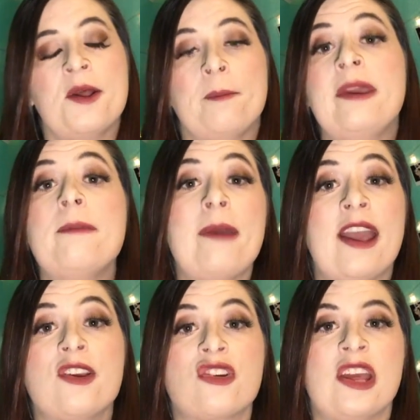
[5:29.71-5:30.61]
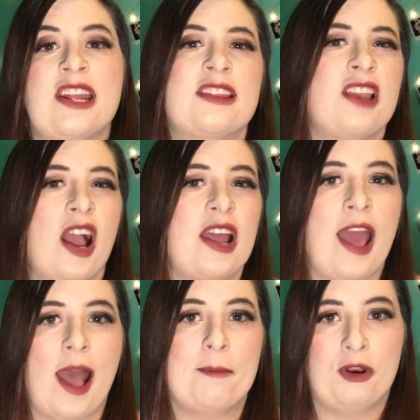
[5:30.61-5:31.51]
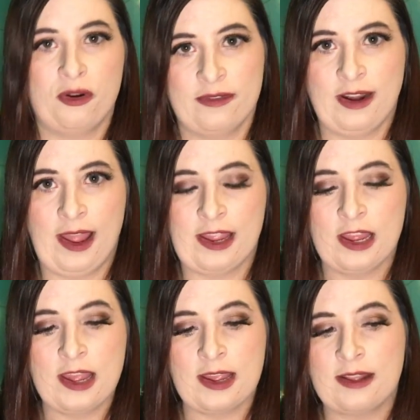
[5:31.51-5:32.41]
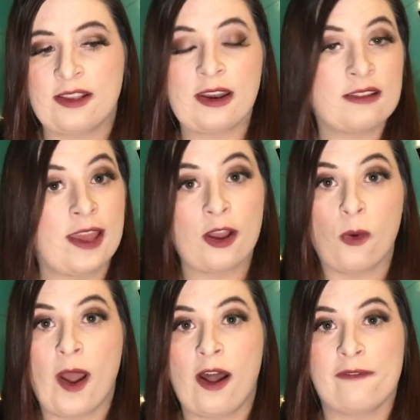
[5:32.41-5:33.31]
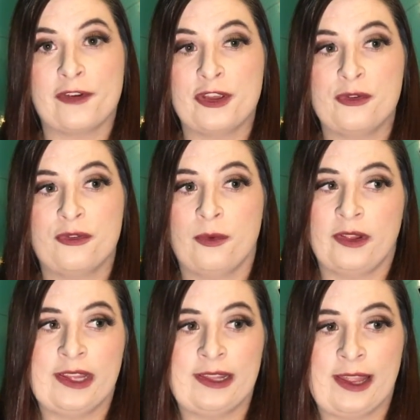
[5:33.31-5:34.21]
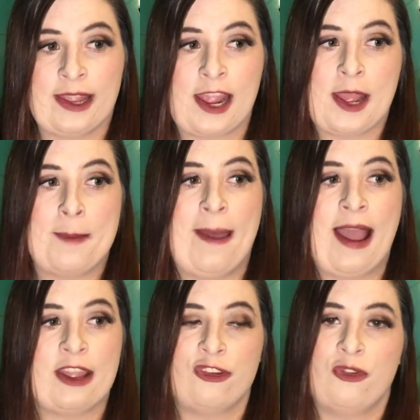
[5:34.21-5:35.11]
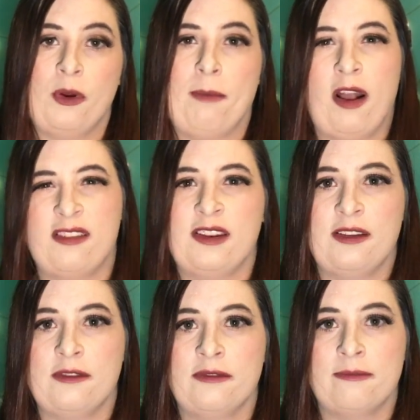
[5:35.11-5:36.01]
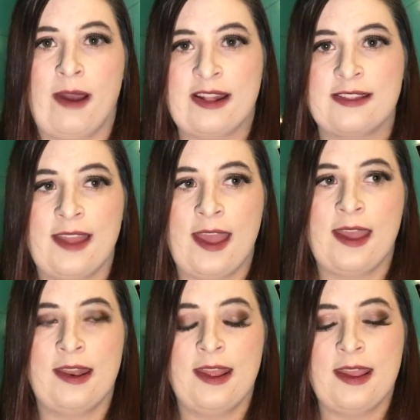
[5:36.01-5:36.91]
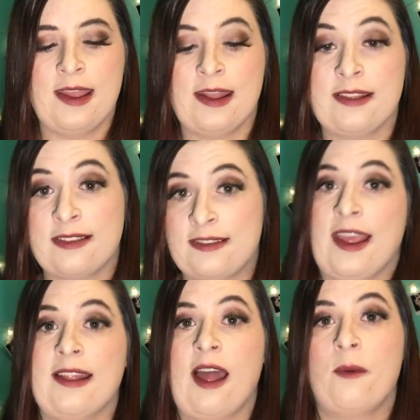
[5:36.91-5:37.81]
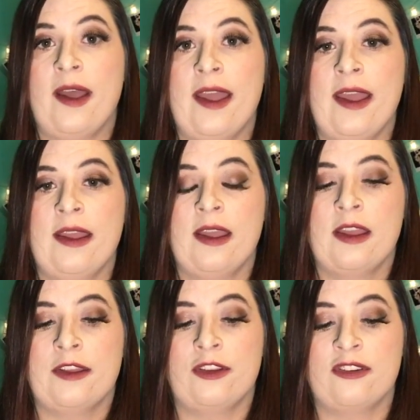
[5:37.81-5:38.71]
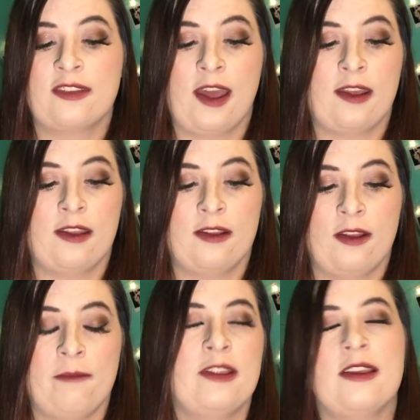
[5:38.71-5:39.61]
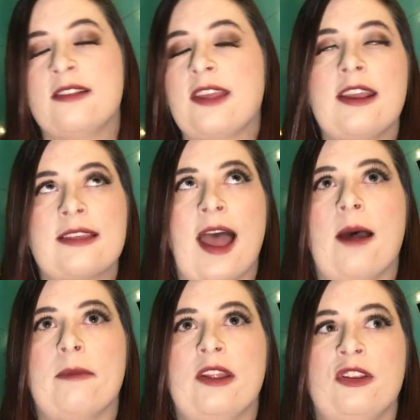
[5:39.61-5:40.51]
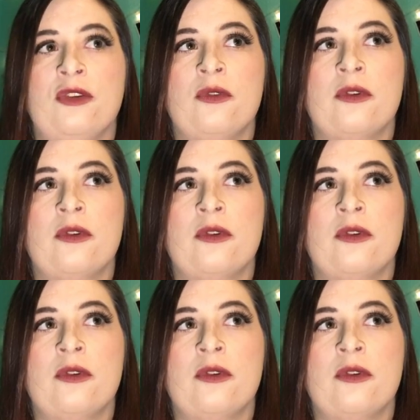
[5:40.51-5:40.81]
Be patient. It's not going to happen overnight. It's going to take a while for you to really get back into a positive mindset and stay that way. You just gotta, and things happen.